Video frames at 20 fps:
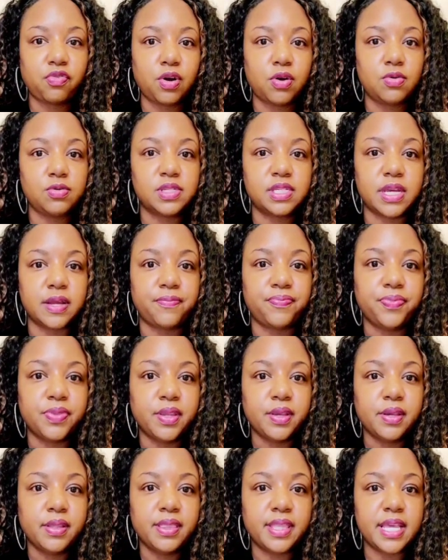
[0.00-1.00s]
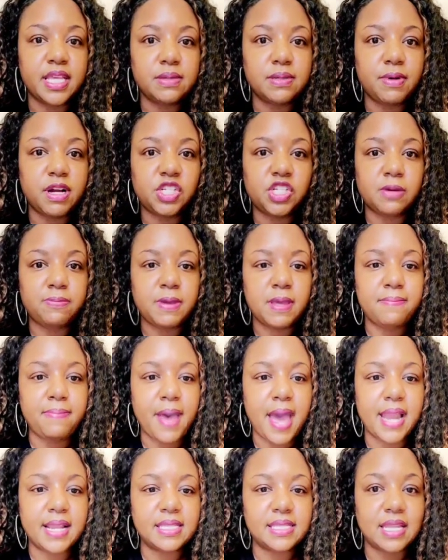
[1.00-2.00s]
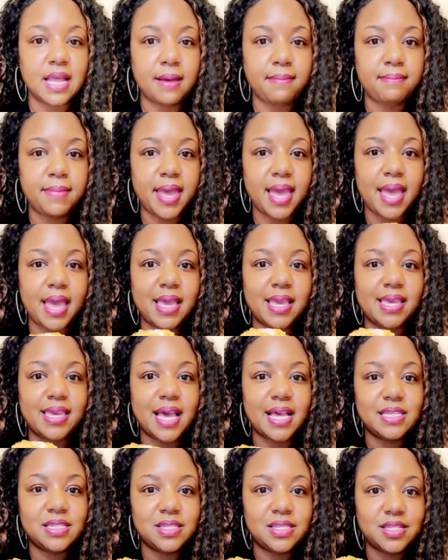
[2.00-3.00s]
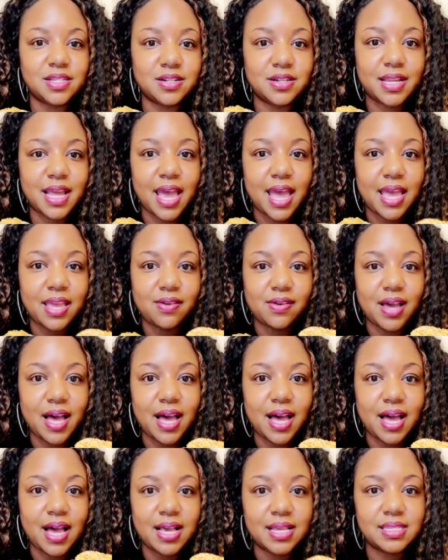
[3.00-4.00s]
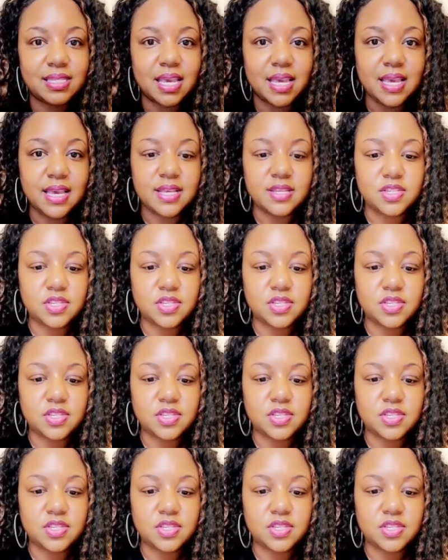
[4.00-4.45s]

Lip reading: frozen. These are my chickpea patties that I made yesterday, you guys.